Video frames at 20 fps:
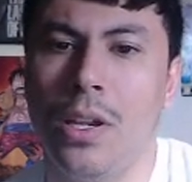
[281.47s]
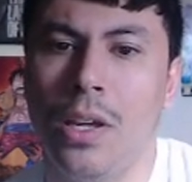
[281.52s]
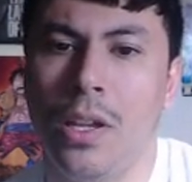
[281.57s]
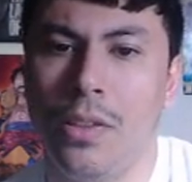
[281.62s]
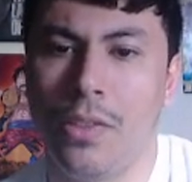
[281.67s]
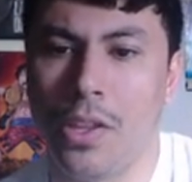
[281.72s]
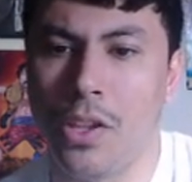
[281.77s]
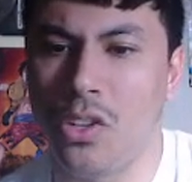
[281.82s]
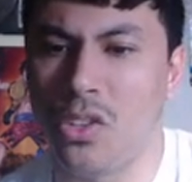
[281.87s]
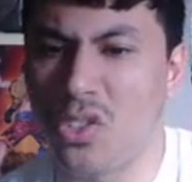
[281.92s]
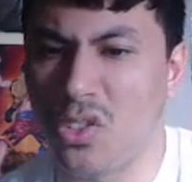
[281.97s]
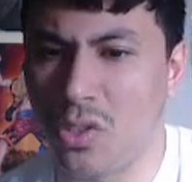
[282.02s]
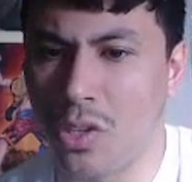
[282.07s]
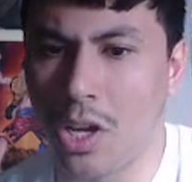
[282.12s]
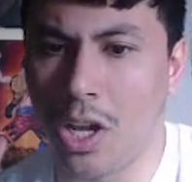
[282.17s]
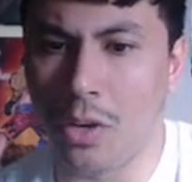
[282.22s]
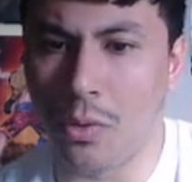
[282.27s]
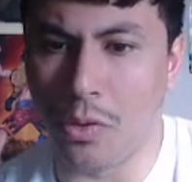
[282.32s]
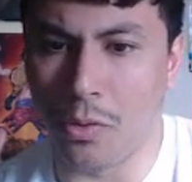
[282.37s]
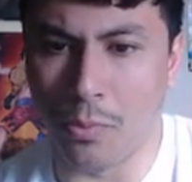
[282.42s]
then you can just
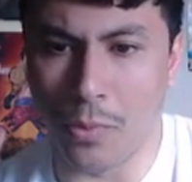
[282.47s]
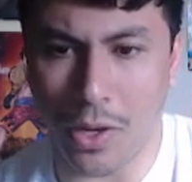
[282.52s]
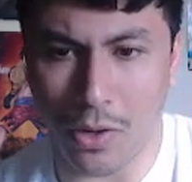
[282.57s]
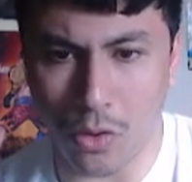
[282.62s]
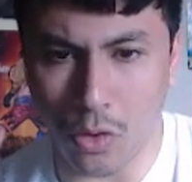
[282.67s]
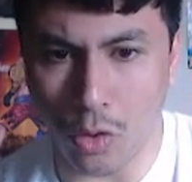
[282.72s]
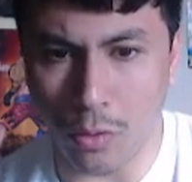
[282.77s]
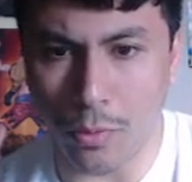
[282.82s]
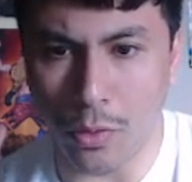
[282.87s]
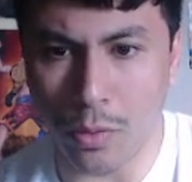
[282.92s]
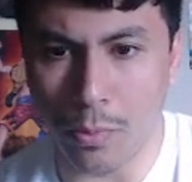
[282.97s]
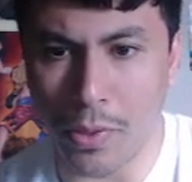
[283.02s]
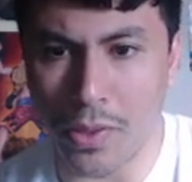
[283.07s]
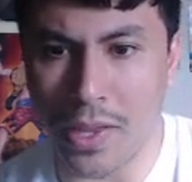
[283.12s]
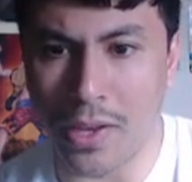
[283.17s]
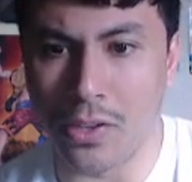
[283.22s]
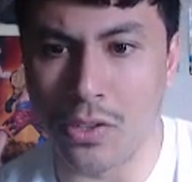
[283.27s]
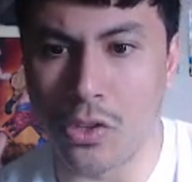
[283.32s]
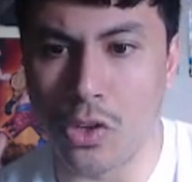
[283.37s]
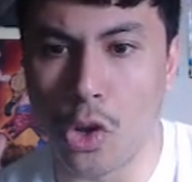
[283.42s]
guard them like normal, but
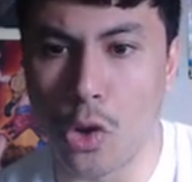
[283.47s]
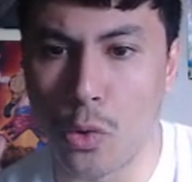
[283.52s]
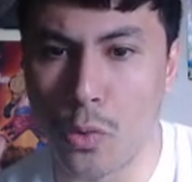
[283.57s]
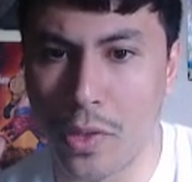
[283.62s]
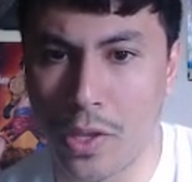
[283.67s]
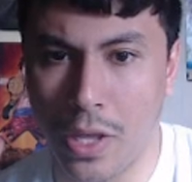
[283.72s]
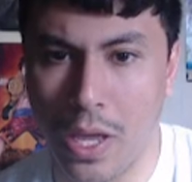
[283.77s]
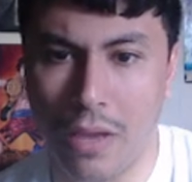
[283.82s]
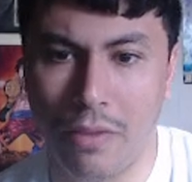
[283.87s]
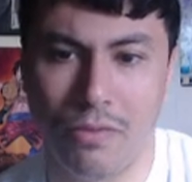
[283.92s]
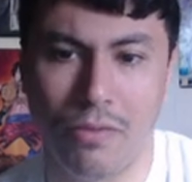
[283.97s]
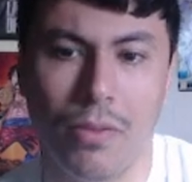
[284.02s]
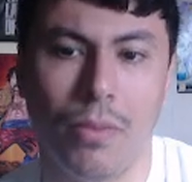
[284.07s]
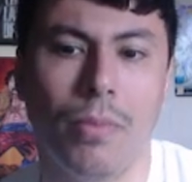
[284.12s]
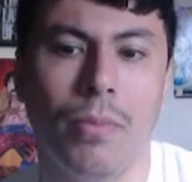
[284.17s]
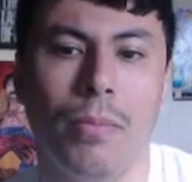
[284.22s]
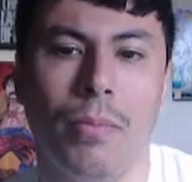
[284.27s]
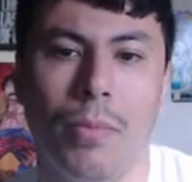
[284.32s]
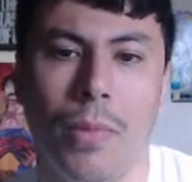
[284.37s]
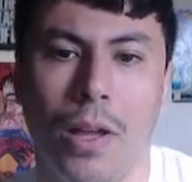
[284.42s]
then know that you have
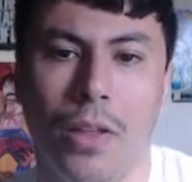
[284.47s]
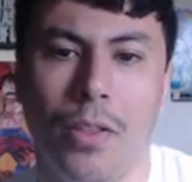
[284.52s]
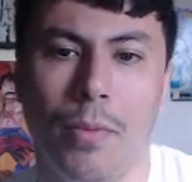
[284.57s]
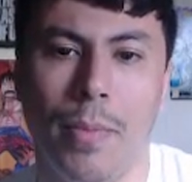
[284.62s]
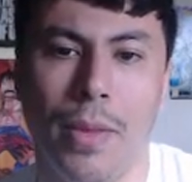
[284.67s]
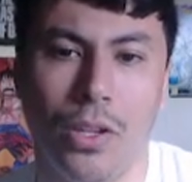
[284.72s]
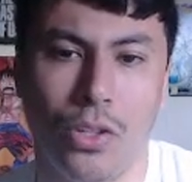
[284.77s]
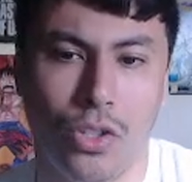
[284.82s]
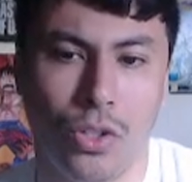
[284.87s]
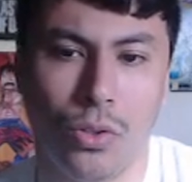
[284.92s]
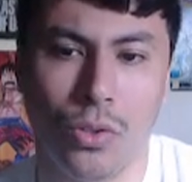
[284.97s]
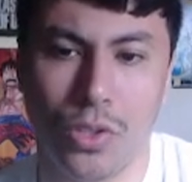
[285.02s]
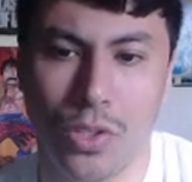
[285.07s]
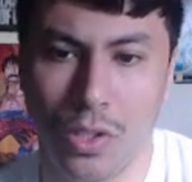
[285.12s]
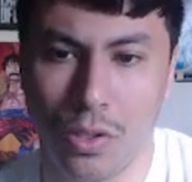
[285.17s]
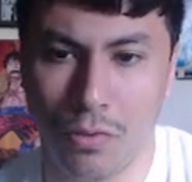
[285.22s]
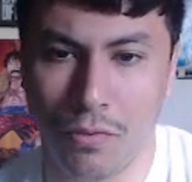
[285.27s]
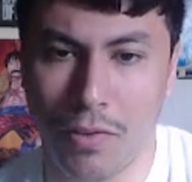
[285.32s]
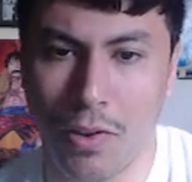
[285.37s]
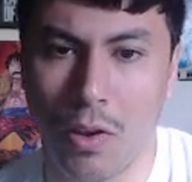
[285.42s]
other big shields
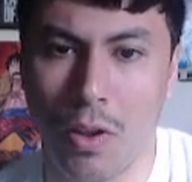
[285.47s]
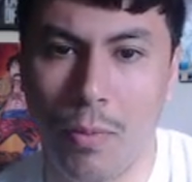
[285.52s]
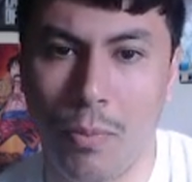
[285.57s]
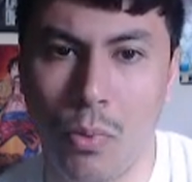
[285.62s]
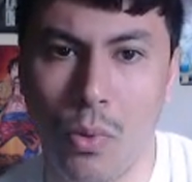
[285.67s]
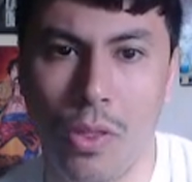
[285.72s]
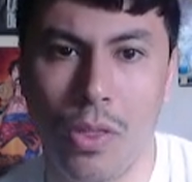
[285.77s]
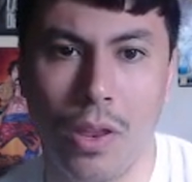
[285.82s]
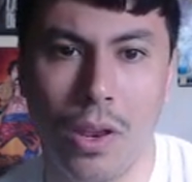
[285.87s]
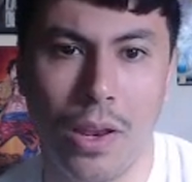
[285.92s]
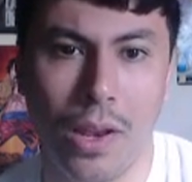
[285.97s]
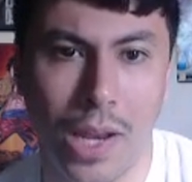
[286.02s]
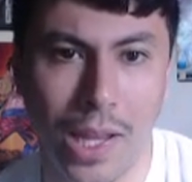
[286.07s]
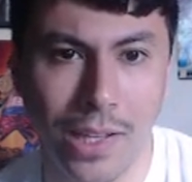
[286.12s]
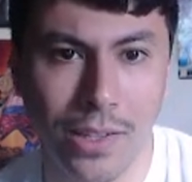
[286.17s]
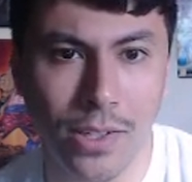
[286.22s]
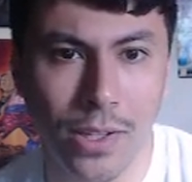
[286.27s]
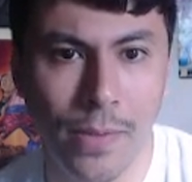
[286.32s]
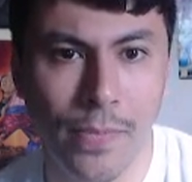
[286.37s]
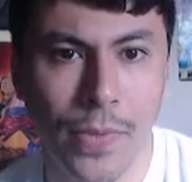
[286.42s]
to follow up with
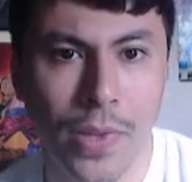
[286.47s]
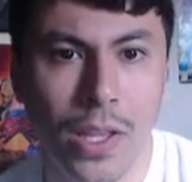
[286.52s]
later.